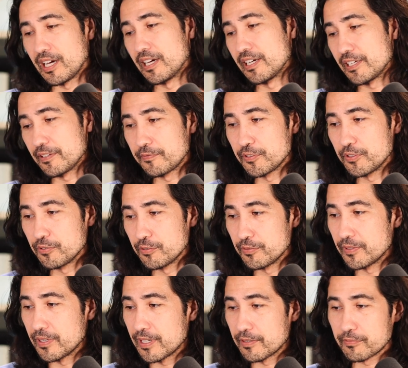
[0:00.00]
If
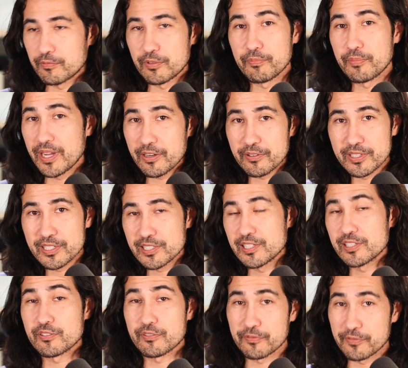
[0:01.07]
you repair these things or